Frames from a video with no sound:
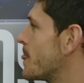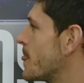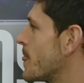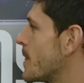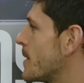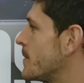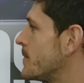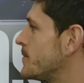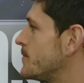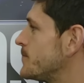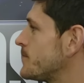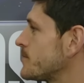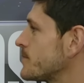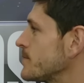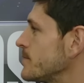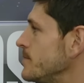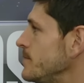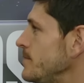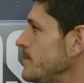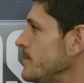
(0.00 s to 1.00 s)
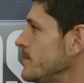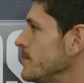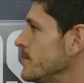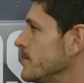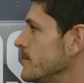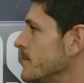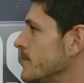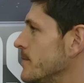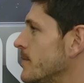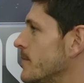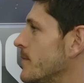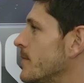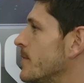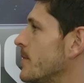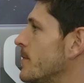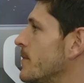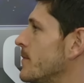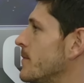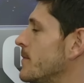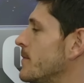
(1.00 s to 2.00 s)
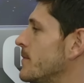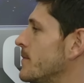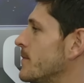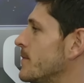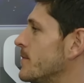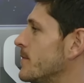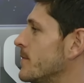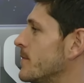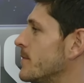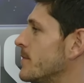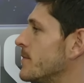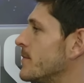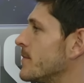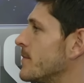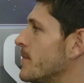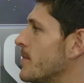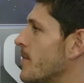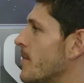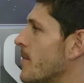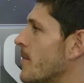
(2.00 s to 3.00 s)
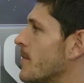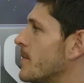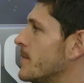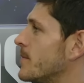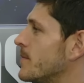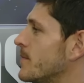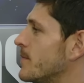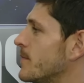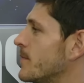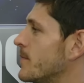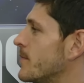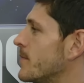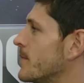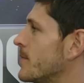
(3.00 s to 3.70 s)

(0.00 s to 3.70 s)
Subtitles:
No words are spoken by the person on screen.